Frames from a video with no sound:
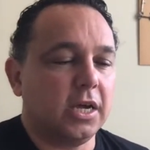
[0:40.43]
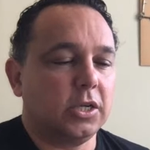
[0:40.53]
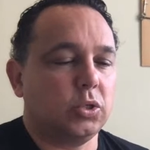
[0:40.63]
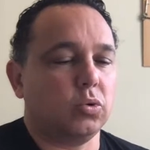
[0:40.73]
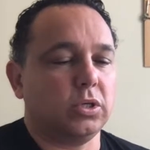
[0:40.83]

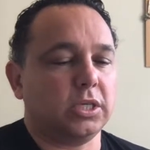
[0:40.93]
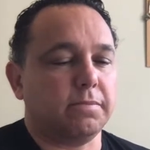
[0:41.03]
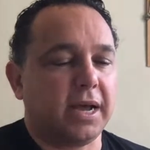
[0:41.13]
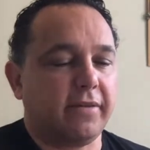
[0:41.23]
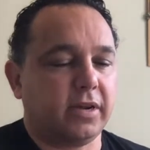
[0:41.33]
George's
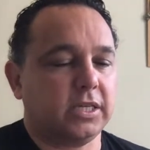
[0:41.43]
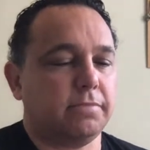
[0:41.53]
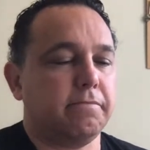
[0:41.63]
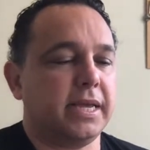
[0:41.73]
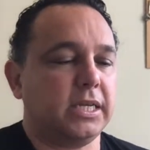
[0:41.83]
Marvellous
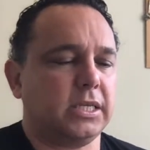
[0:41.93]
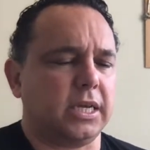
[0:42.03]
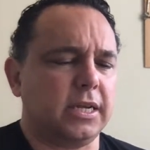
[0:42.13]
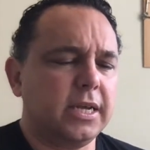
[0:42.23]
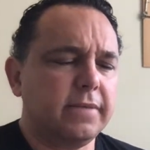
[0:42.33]

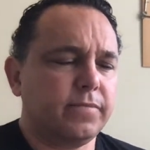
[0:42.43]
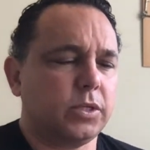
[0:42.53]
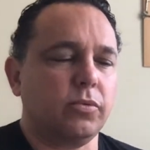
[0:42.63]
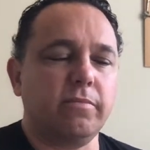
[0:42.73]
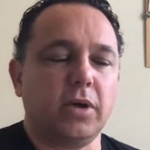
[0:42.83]
Medicine.
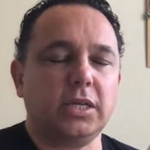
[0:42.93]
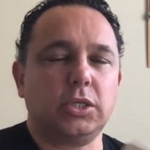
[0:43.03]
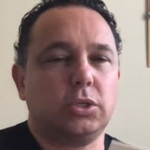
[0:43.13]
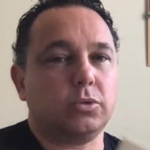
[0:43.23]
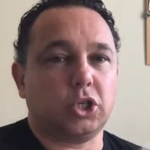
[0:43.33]
So we might
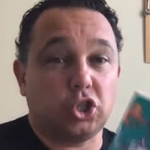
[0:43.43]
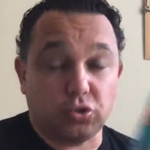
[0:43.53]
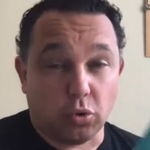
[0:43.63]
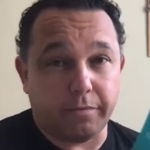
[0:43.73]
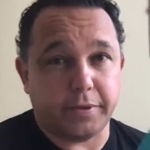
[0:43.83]
just do a
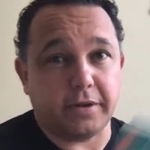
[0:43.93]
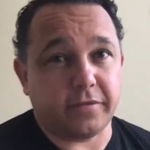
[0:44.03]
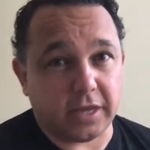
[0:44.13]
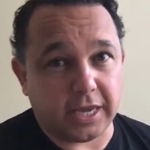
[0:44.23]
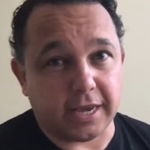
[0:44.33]
short bit of
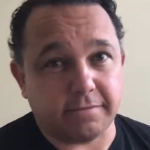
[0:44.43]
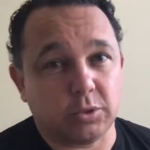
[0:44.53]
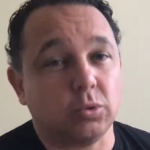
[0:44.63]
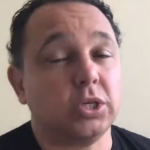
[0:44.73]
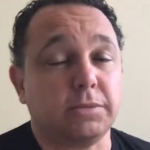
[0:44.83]
the
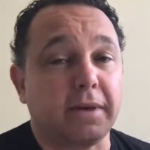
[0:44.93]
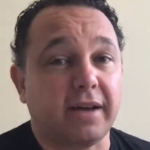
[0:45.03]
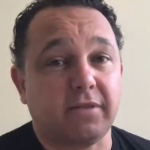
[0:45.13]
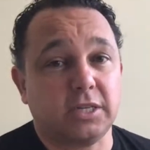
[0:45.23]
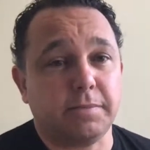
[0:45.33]
George's
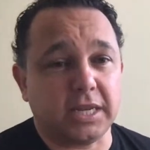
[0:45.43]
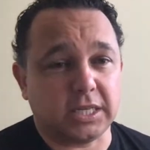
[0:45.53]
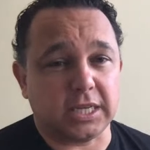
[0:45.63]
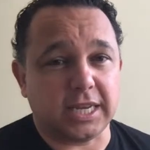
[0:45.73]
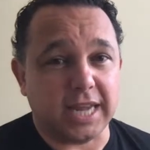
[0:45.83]
Marvellous
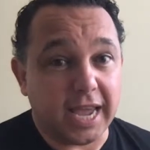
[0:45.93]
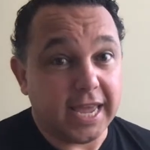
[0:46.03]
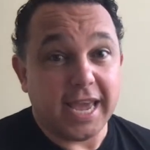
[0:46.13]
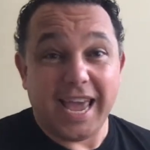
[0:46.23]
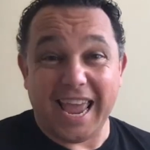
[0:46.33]
Medicine today,
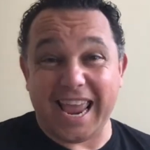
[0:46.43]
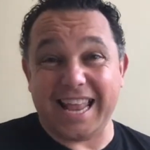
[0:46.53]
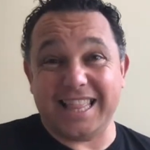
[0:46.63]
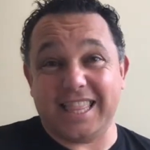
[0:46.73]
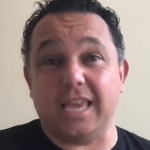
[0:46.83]

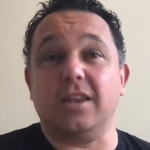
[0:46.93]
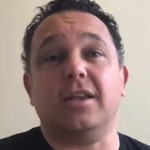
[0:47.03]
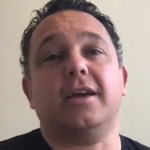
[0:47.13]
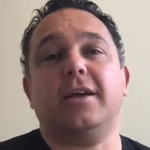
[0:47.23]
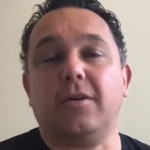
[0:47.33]
and then
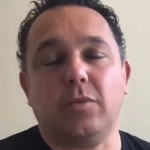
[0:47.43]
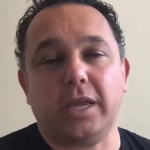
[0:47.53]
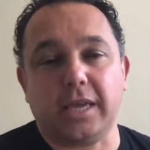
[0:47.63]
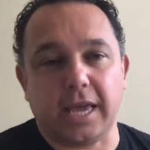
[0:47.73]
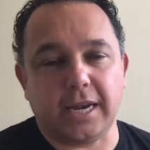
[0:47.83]
we
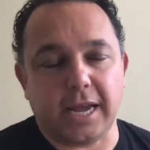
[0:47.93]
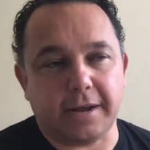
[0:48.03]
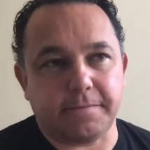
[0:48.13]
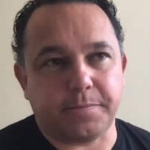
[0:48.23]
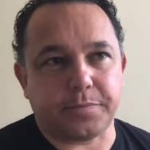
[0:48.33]
can
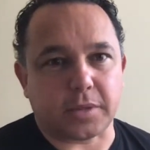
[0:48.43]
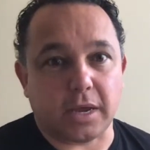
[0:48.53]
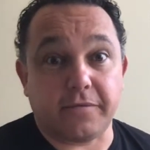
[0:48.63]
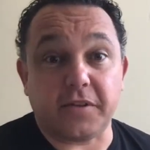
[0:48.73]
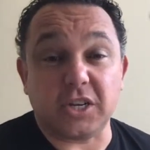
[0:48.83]

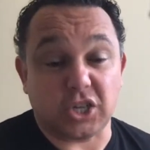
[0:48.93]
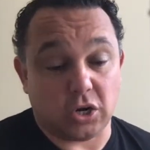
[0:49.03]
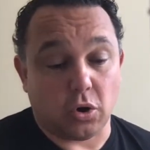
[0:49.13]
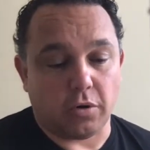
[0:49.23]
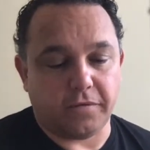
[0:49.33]
finish it
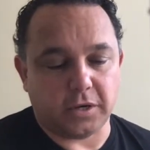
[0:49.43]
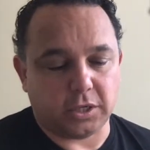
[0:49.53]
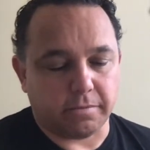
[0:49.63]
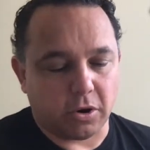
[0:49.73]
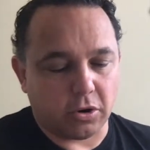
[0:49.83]
off
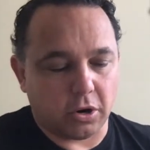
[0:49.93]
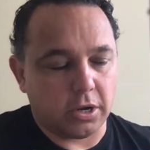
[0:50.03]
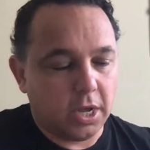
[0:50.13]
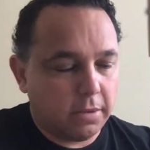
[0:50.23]
tomorrow.